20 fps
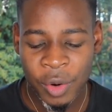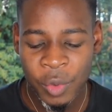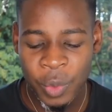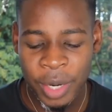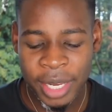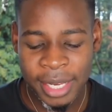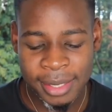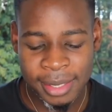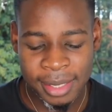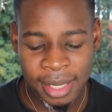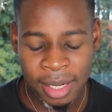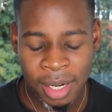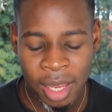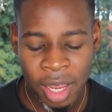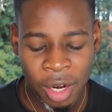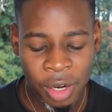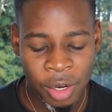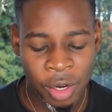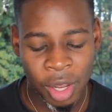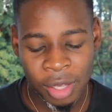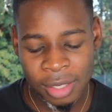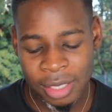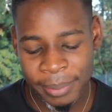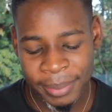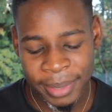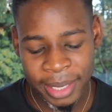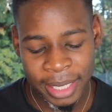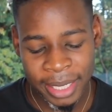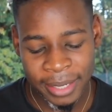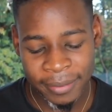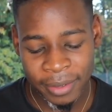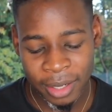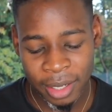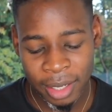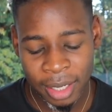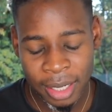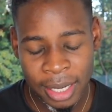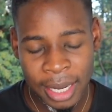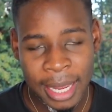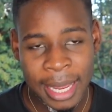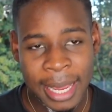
reason not to believe her.